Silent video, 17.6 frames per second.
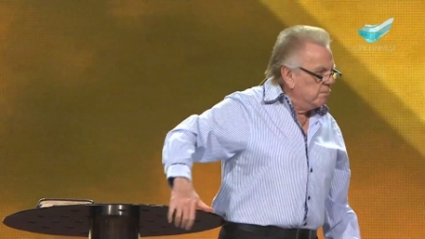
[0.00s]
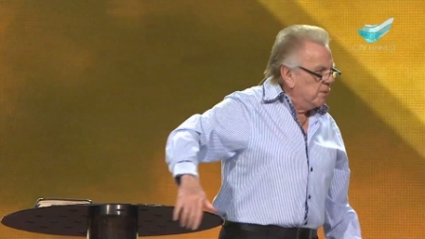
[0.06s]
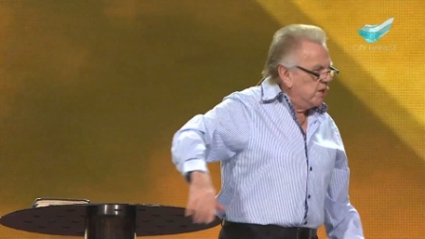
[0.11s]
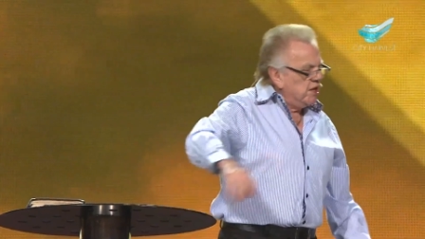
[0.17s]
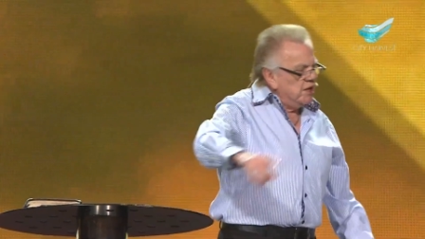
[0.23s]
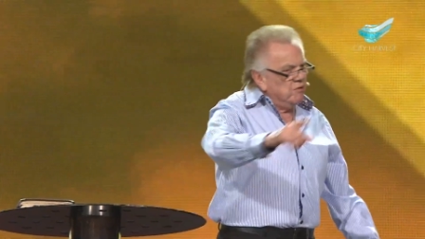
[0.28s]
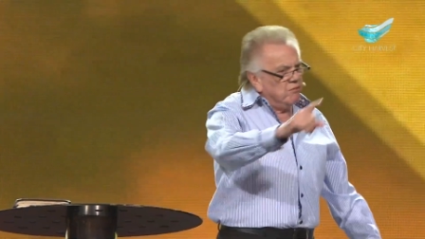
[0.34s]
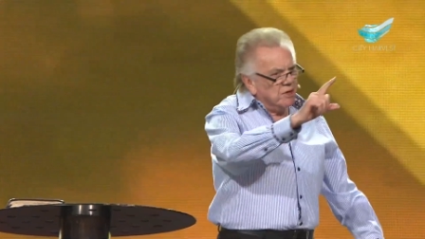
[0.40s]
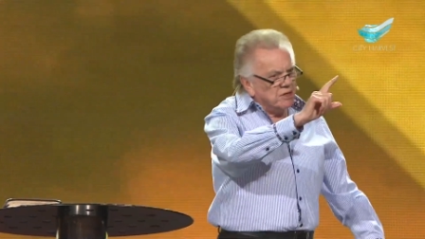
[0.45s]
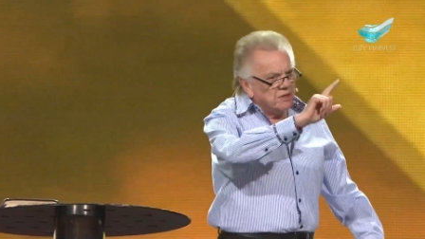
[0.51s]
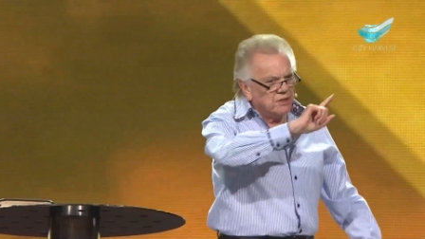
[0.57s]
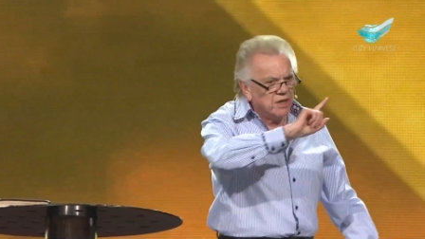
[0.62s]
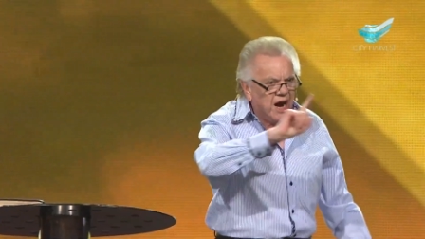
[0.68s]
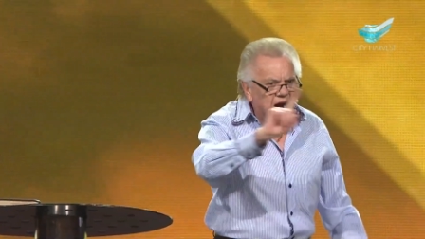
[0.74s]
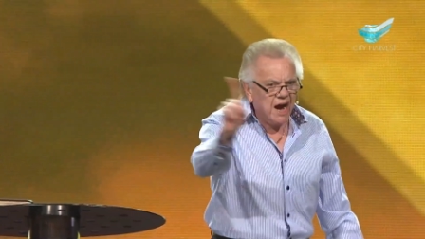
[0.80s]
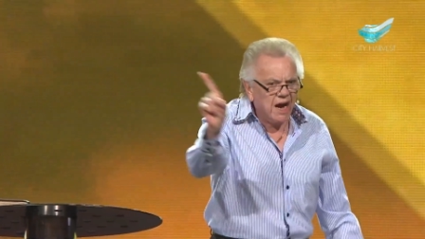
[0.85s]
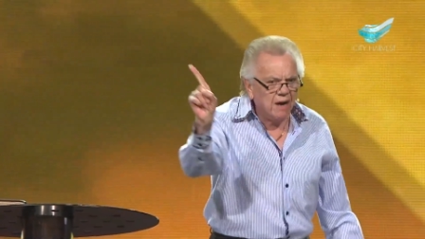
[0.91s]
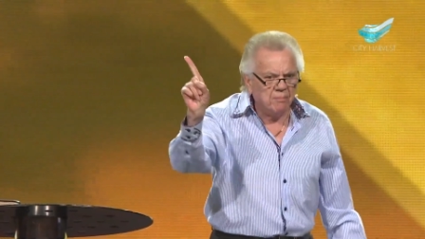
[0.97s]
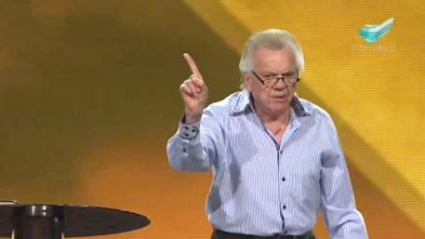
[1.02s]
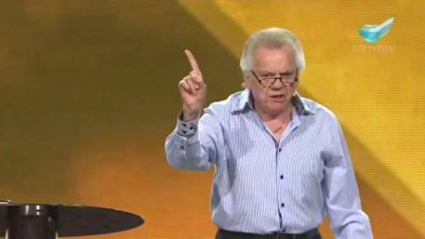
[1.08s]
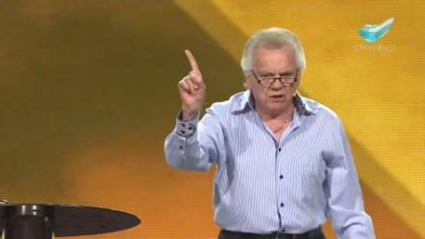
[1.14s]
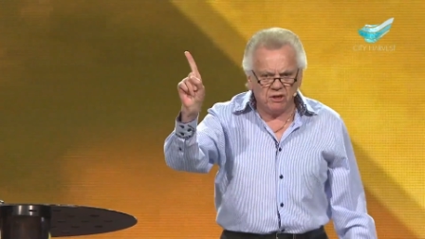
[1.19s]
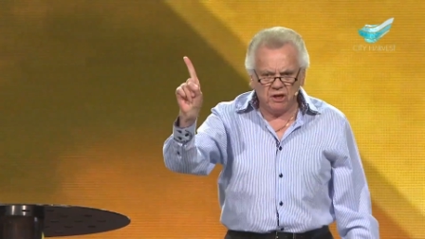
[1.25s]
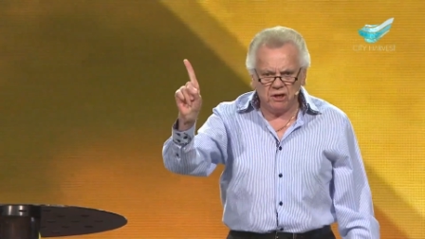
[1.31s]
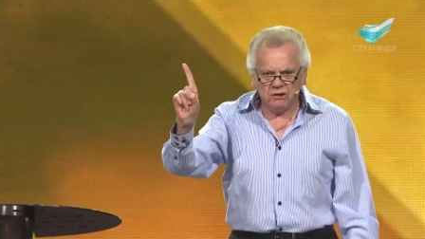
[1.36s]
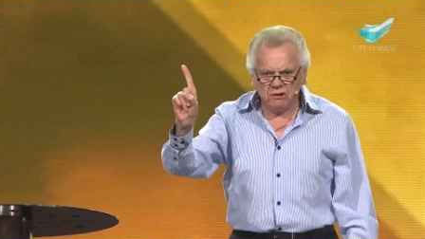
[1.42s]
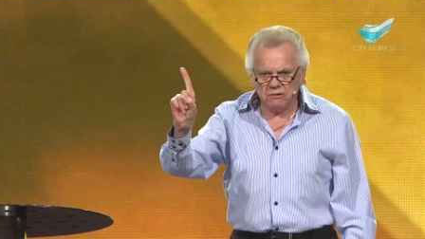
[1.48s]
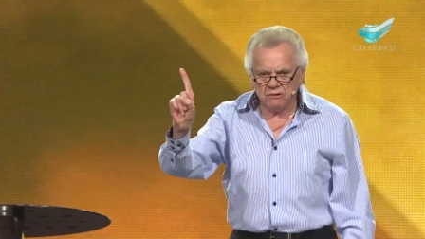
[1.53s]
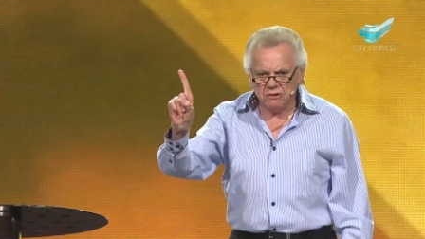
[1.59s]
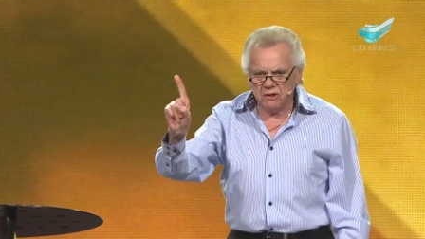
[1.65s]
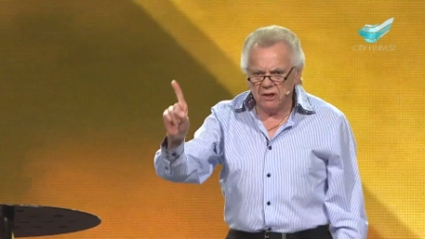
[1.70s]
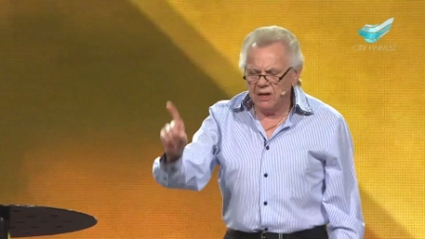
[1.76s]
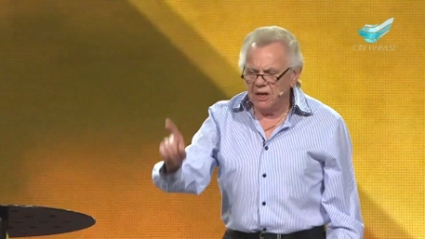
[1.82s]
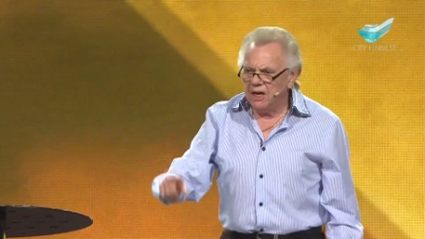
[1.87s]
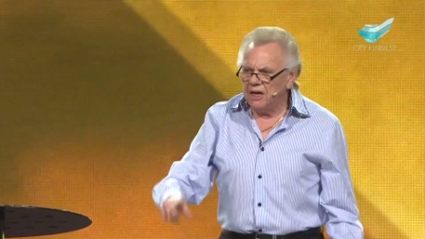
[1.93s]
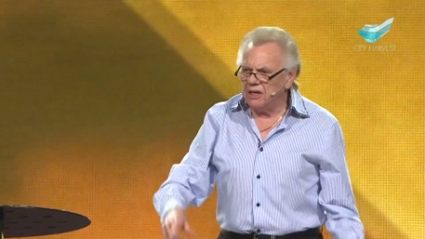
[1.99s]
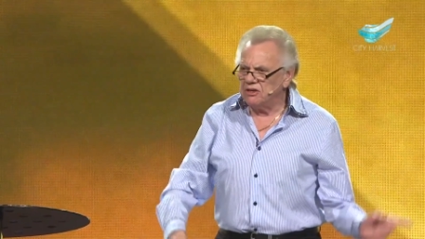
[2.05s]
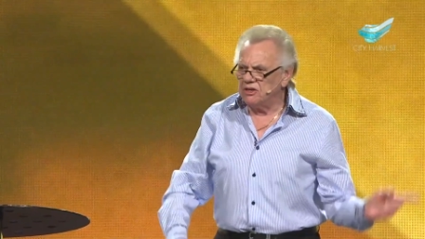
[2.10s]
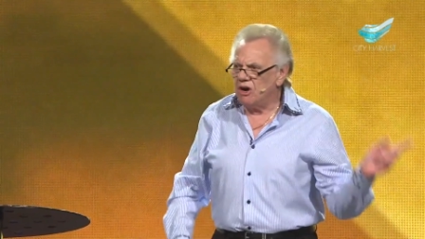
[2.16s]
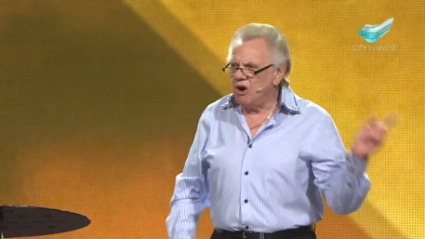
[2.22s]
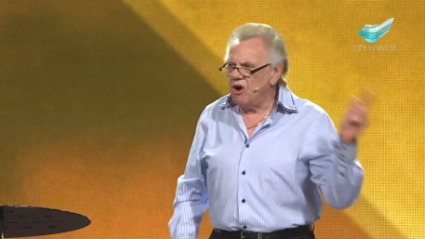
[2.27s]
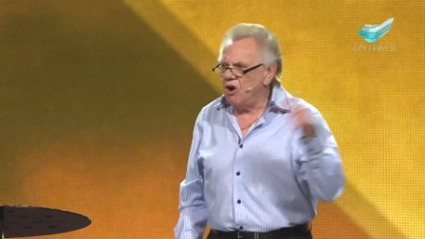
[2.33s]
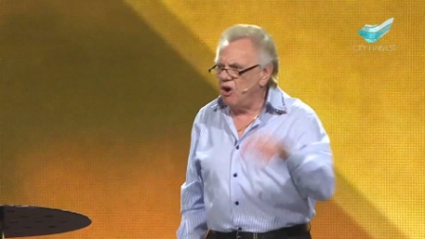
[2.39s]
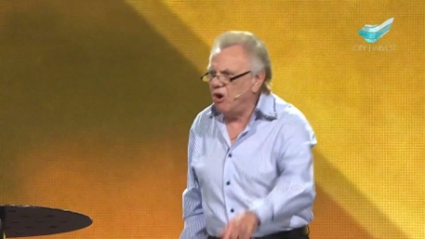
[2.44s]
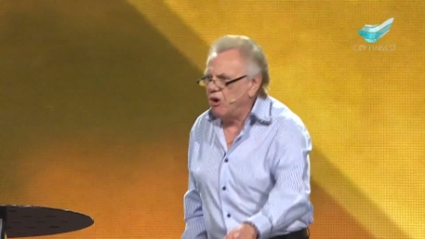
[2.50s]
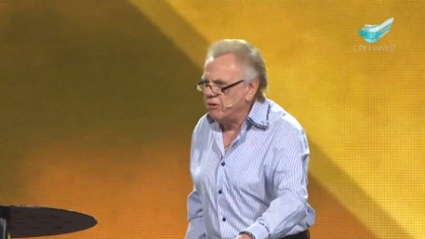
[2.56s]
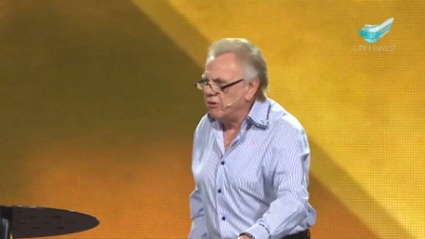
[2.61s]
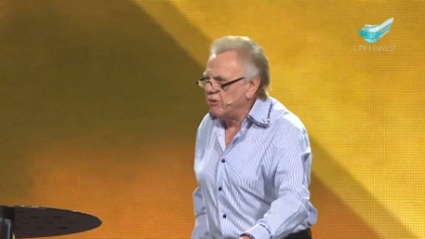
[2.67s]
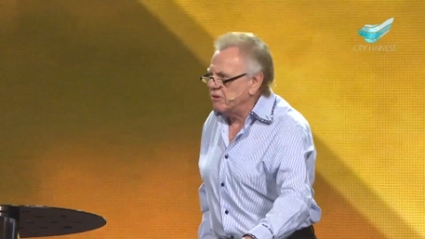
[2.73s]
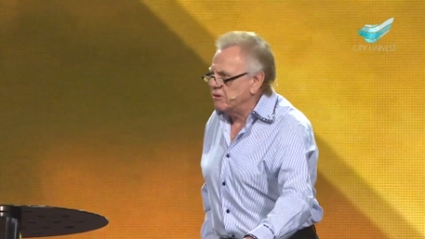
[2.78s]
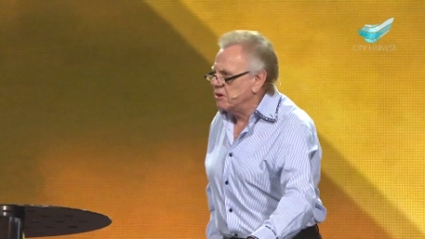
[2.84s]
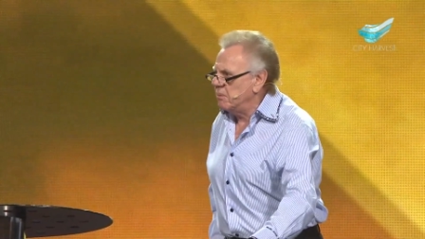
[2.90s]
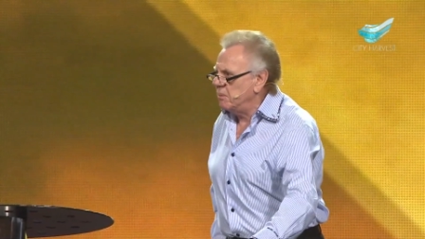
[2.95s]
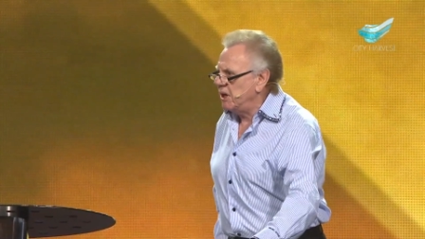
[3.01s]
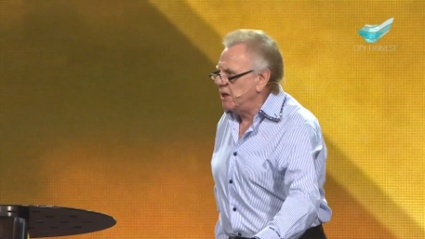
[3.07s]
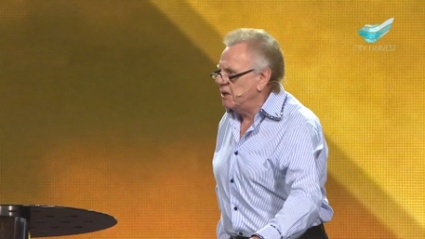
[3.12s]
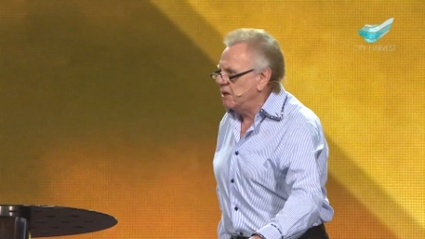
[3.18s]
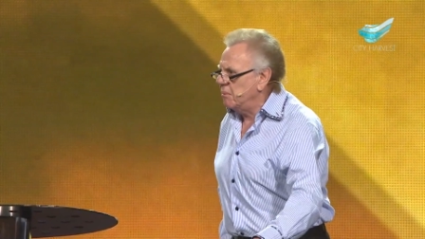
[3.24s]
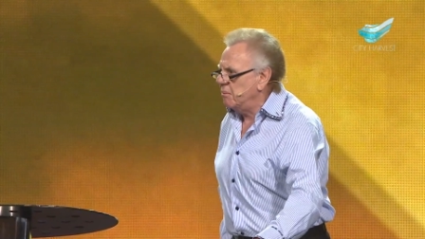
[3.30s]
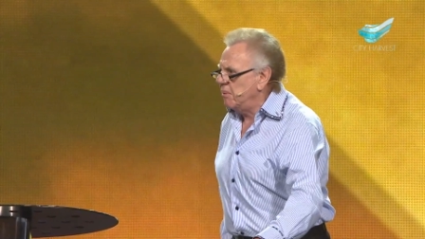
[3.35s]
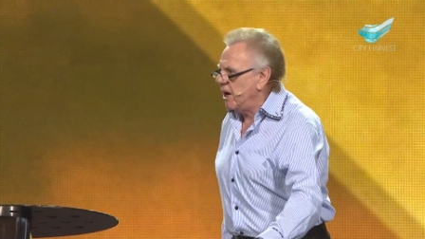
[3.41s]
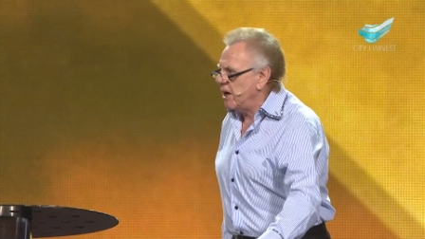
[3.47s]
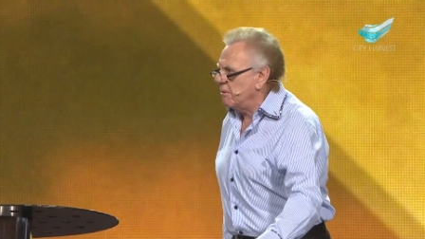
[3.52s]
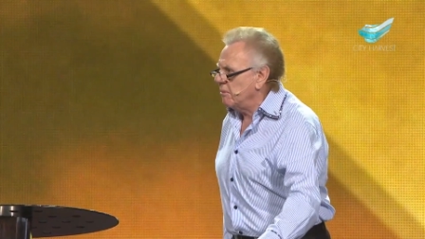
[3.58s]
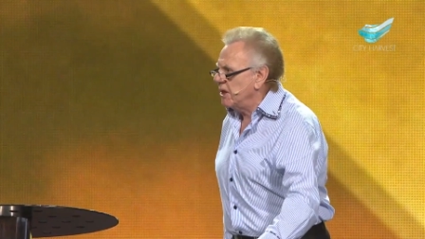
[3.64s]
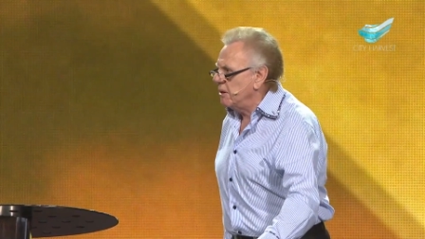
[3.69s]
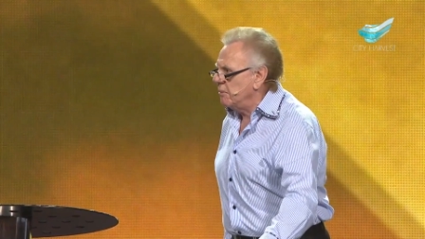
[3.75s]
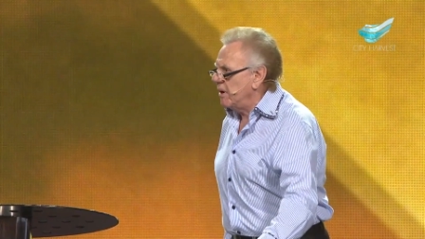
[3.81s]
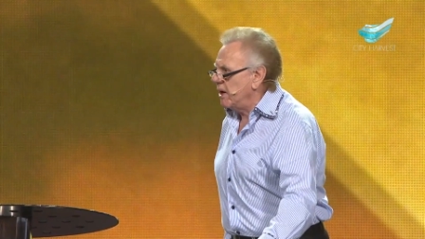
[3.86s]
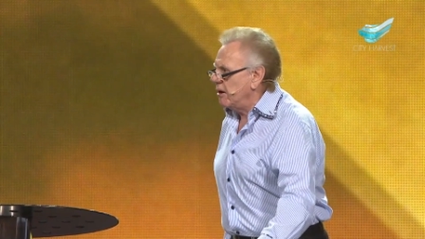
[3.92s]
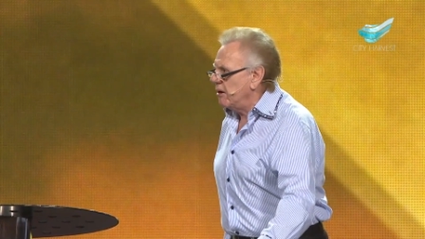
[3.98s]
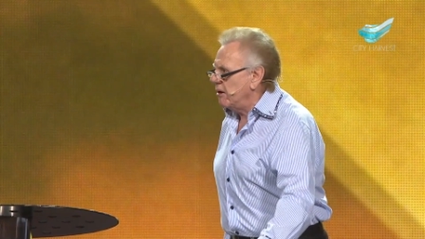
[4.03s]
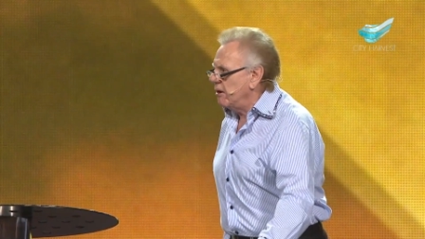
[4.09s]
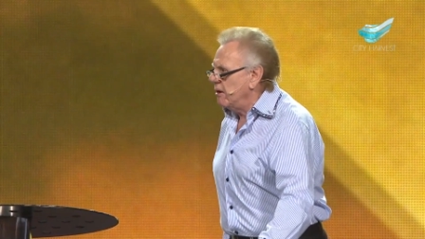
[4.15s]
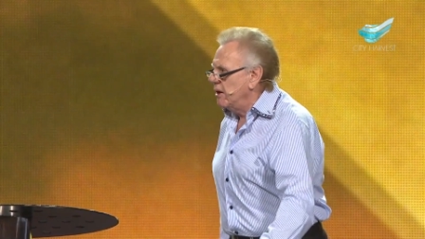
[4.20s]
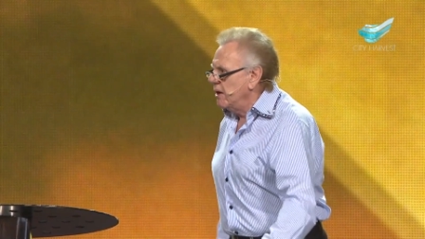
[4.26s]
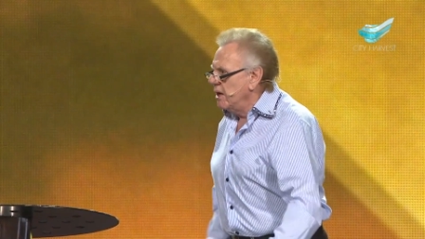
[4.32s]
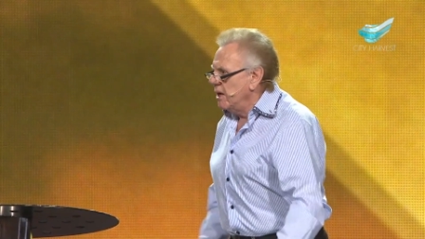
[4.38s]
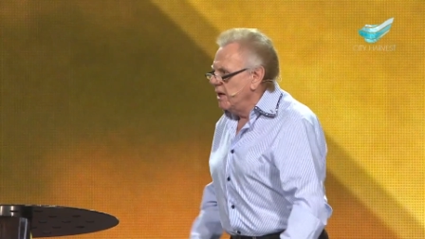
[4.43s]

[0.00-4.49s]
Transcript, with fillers: But in retirement years, it's a horror to be in the bottom of the barrel.